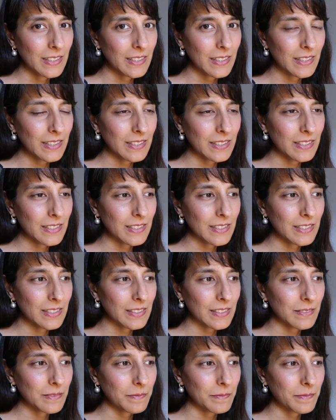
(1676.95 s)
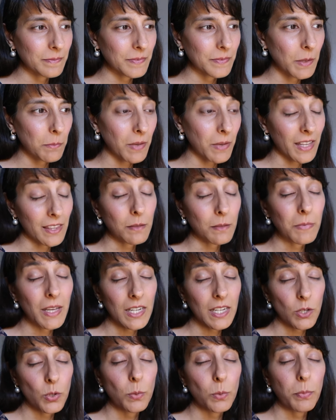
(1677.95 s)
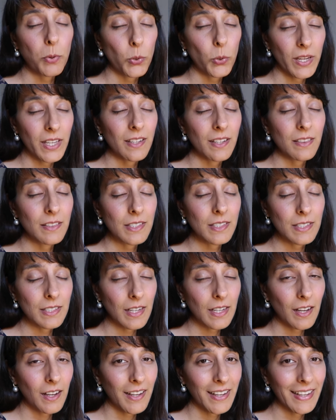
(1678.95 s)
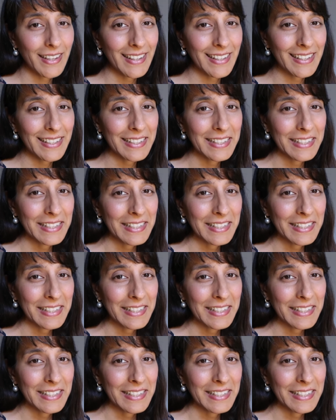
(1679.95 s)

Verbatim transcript: It's a mathematical point in the sky.